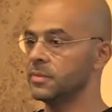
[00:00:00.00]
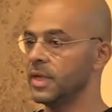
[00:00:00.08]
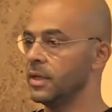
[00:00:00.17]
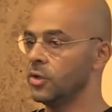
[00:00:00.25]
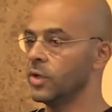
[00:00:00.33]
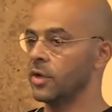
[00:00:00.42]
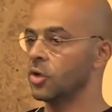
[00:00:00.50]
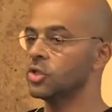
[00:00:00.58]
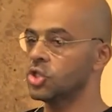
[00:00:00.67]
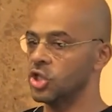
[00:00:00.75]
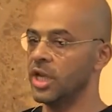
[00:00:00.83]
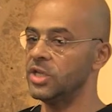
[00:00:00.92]
That you
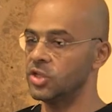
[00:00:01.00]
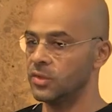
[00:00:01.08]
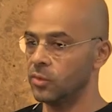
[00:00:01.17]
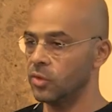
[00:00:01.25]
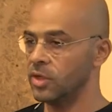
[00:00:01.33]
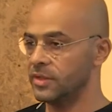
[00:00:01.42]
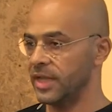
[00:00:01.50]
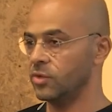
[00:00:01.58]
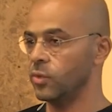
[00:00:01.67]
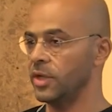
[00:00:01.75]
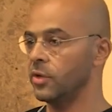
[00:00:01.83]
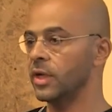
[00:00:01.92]
cannot change the world that way.